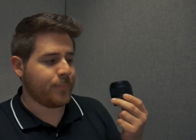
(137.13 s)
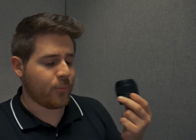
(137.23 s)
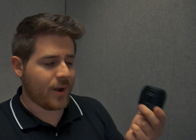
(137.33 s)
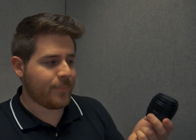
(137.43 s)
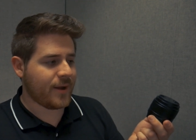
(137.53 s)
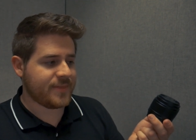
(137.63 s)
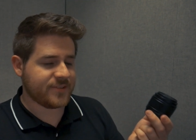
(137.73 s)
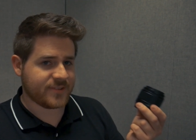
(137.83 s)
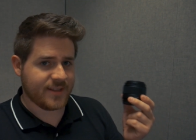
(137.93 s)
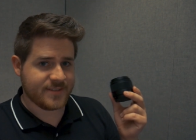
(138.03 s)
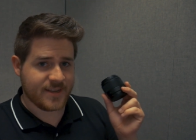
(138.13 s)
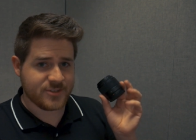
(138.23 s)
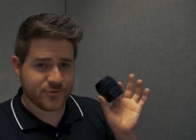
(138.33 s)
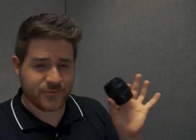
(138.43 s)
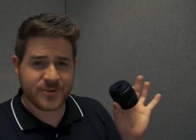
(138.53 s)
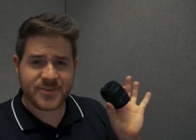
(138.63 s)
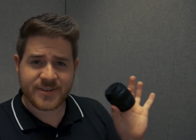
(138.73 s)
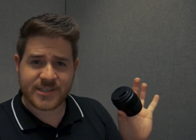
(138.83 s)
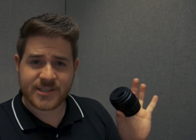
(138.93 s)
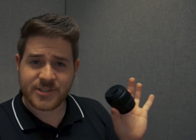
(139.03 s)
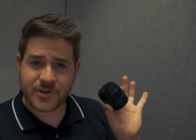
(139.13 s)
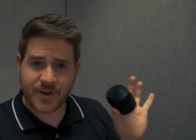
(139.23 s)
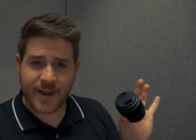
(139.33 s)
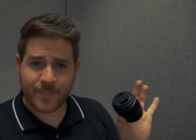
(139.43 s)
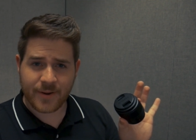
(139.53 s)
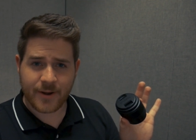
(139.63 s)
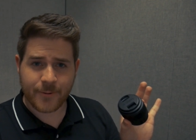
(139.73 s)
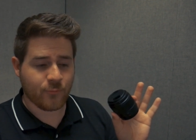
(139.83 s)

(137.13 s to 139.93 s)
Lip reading: But why buy this lens as your first addition to your camera gear?